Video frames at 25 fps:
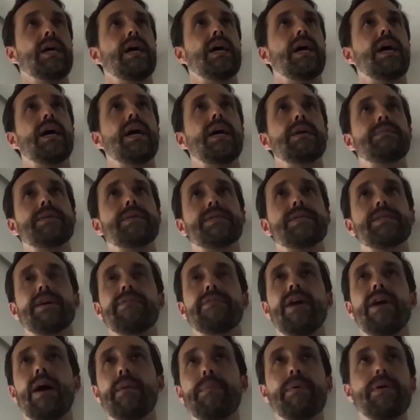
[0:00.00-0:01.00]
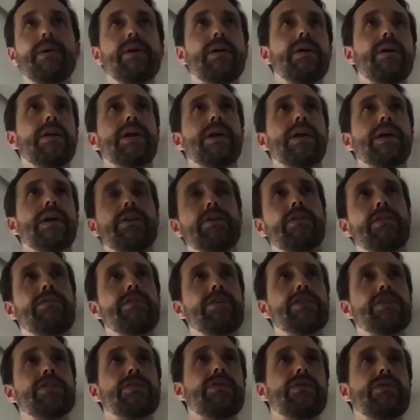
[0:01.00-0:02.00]
uh, because I've operated on like nerve
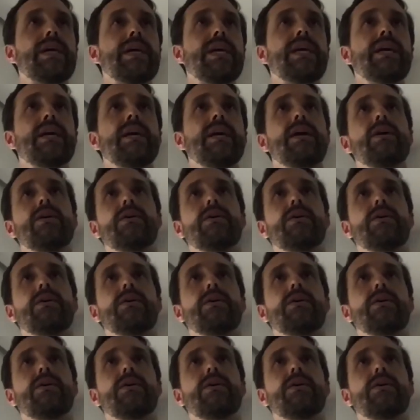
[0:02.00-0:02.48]
injury,